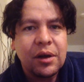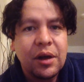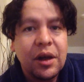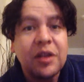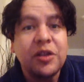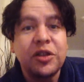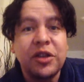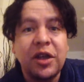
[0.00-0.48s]

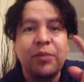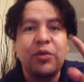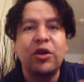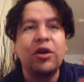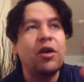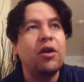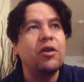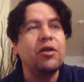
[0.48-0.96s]
It's cheaper
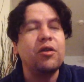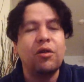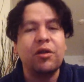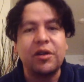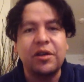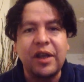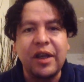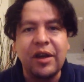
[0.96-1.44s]
to go to your
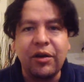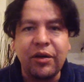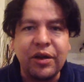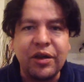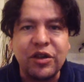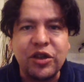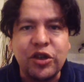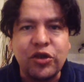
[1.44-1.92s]
dealer
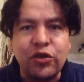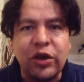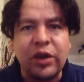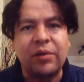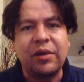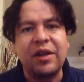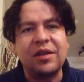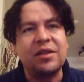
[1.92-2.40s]
in the
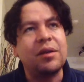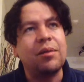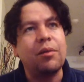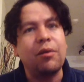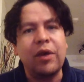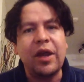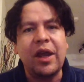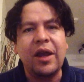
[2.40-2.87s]
street, get
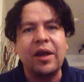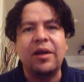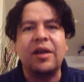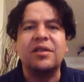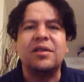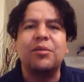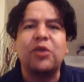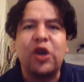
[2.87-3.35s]
some weed,
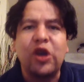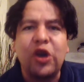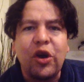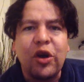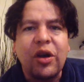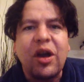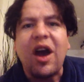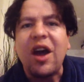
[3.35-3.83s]
get some
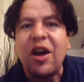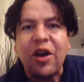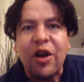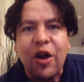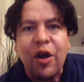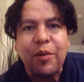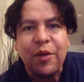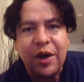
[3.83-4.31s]
coke, I don't
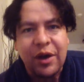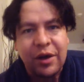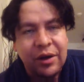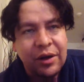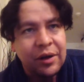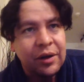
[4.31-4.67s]
know, man.